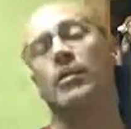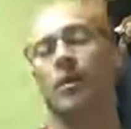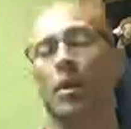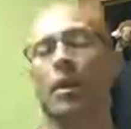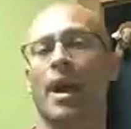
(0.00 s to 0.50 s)
If
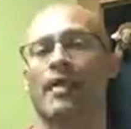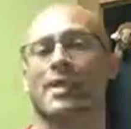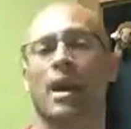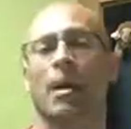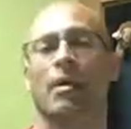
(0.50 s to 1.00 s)
you don't have a
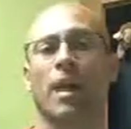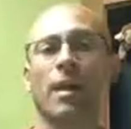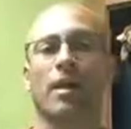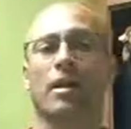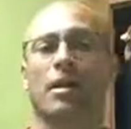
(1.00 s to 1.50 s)
towel
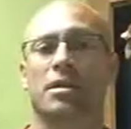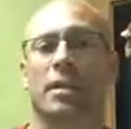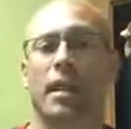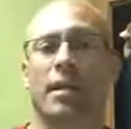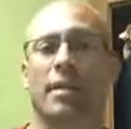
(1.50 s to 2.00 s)
handy, you can just
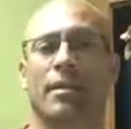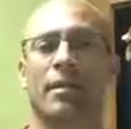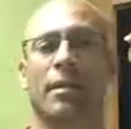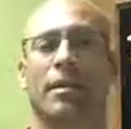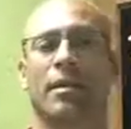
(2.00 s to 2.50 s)
take
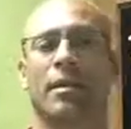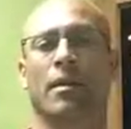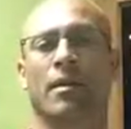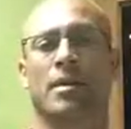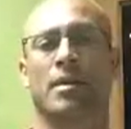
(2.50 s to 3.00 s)

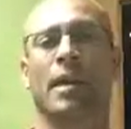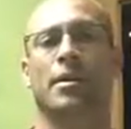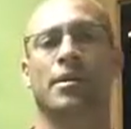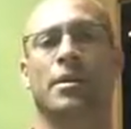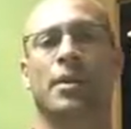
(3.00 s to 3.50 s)
the side
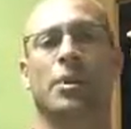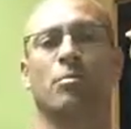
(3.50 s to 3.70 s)
you're stretching,